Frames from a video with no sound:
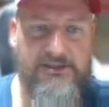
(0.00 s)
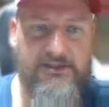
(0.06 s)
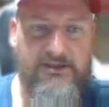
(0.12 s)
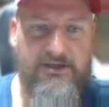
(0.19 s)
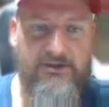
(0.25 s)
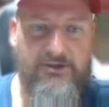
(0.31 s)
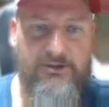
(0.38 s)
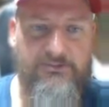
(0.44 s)

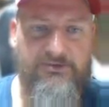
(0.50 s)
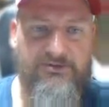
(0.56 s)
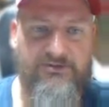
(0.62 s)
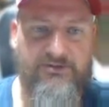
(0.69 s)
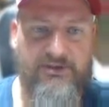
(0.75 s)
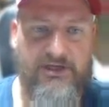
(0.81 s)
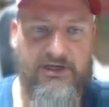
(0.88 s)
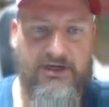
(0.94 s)

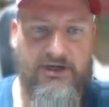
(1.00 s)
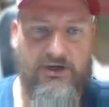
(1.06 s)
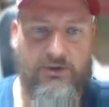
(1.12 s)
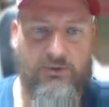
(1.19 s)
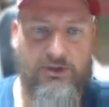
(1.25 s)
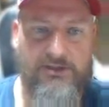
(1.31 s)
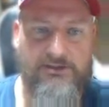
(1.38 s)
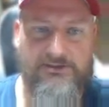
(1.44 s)
Oops.
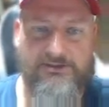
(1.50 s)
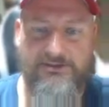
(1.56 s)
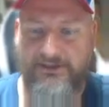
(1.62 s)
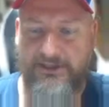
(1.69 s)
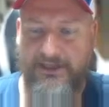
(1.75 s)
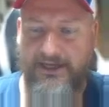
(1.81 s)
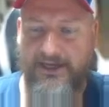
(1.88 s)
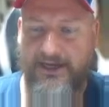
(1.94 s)
Oh,
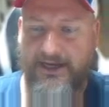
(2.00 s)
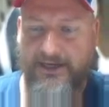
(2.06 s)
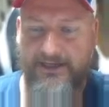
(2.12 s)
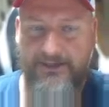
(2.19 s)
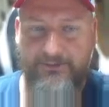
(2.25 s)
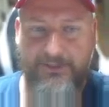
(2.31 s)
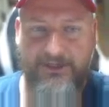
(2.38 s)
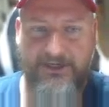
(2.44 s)
I
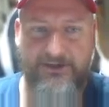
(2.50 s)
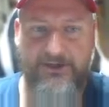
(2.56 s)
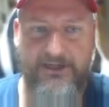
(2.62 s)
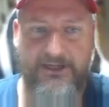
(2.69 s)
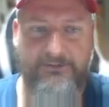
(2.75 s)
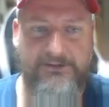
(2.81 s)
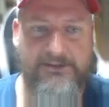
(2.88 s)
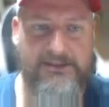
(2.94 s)
didn't mean to do
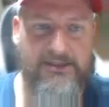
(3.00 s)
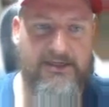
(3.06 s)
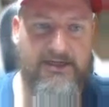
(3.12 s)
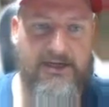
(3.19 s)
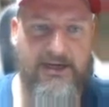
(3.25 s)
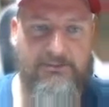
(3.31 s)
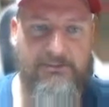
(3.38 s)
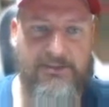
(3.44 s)
that.
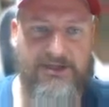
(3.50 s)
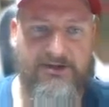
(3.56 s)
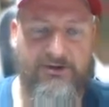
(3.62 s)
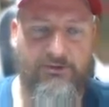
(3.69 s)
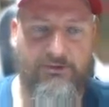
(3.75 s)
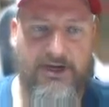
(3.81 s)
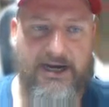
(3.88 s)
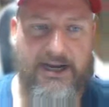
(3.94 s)
I meant to
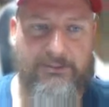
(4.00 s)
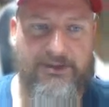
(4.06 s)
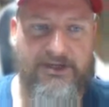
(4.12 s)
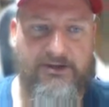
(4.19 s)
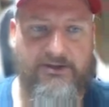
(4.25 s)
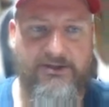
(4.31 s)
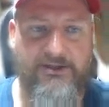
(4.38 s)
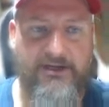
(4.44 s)
grab
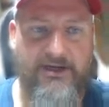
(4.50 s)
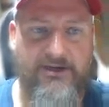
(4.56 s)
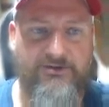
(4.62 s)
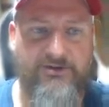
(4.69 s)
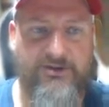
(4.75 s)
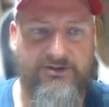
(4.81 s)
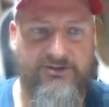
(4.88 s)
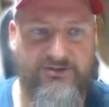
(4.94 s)
it. Yeah,
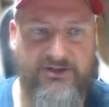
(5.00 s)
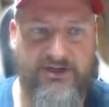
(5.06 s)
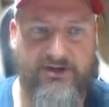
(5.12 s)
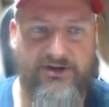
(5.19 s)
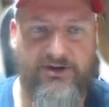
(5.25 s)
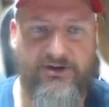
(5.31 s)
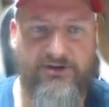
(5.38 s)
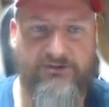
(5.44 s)
as you can see,
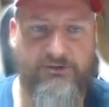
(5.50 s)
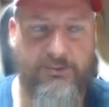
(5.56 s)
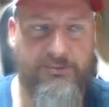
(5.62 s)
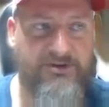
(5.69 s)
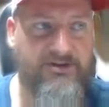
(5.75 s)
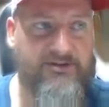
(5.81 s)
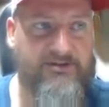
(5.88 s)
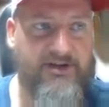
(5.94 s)
here's a
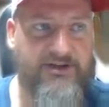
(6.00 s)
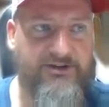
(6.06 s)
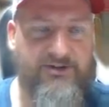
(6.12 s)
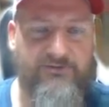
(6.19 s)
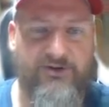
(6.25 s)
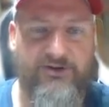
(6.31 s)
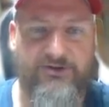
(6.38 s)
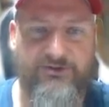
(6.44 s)

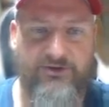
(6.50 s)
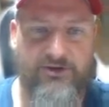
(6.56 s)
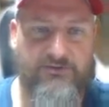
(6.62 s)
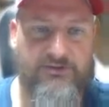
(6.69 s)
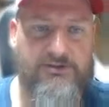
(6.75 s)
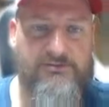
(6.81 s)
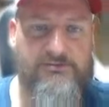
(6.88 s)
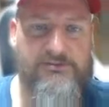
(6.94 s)
representation of our
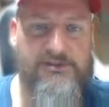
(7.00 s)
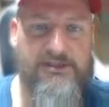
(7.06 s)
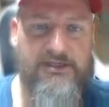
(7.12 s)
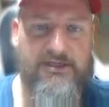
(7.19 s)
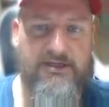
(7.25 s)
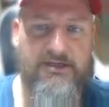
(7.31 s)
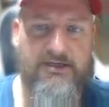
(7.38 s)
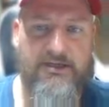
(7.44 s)
servo.
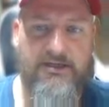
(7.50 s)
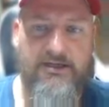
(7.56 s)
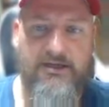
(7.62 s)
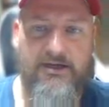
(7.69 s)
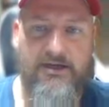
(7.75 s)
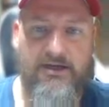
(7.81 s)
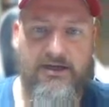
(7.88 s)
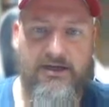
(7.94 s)

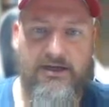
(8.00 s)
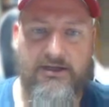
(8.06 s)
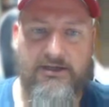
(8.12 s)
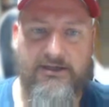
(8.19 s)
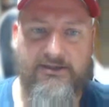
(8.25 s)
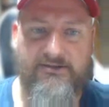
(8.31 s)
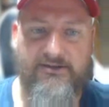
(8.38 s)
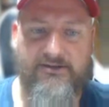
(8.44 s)

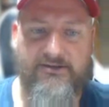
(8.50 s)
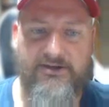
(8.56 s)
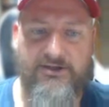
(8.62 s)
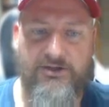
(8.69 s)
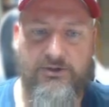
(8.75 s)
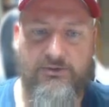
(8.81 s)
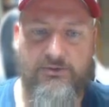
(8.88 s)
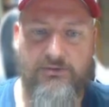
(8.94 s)
Let's
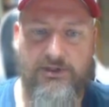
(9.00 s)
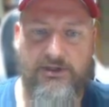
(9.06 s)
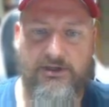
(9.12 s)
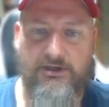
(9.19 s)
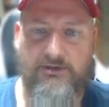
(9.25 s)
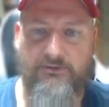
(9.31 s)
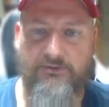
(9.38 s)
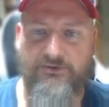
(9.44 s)
continue
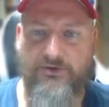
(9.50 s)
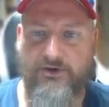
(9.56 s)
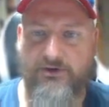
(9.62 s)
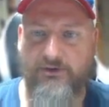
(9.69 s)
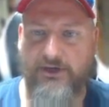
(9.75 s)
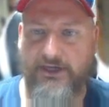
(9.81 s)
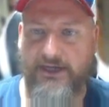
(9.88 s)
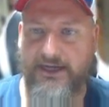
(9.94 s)
on with
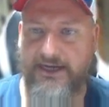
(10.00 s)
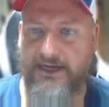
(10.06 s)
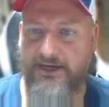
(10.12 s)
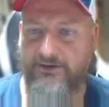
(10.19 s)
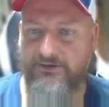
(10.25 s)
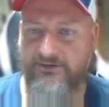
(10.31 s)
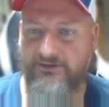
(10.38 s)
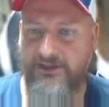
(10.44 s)
our
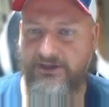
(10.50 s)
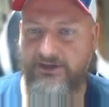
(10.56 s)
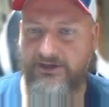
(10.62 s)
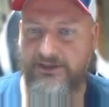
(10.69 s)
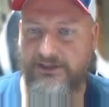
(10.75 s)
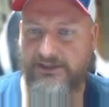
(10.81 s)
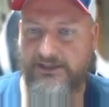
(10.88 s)
layouts here.